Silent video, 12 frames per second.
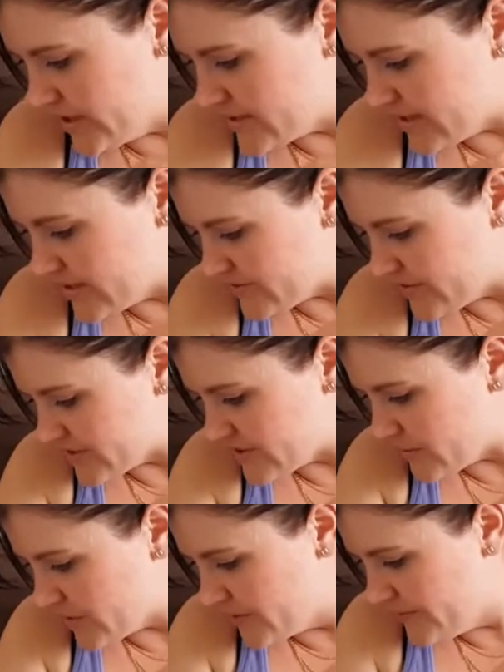That's nice for the
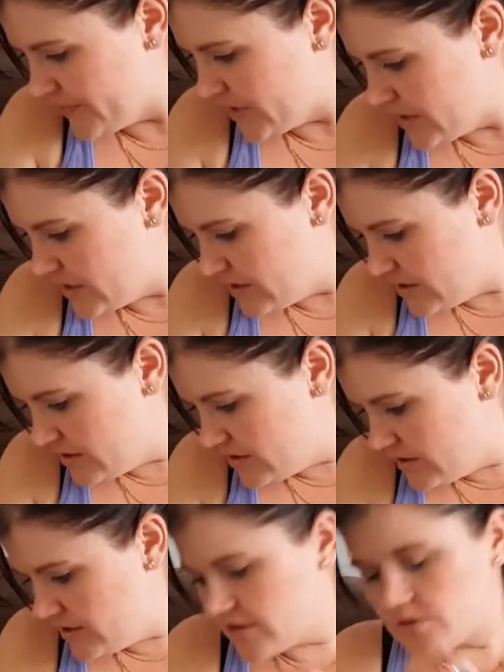summer.
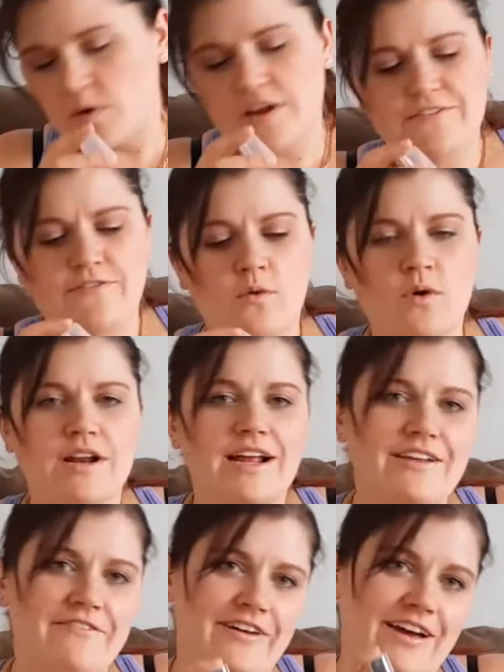twenty-four
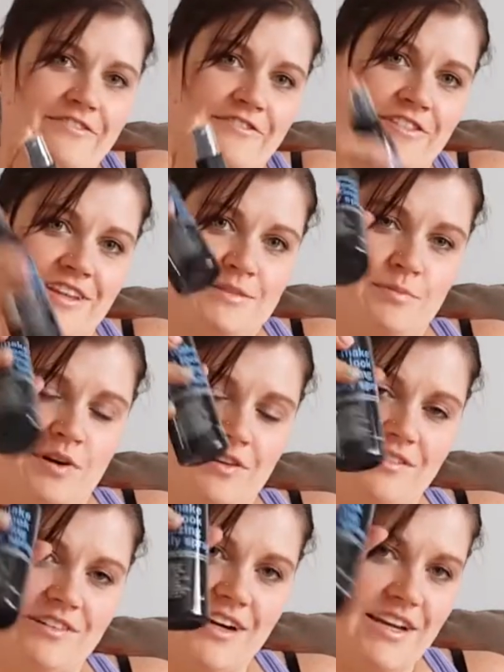ninety-five for this
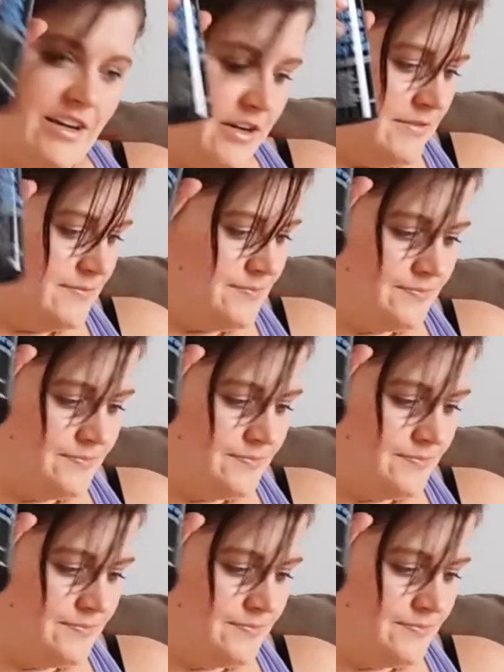bottle right here.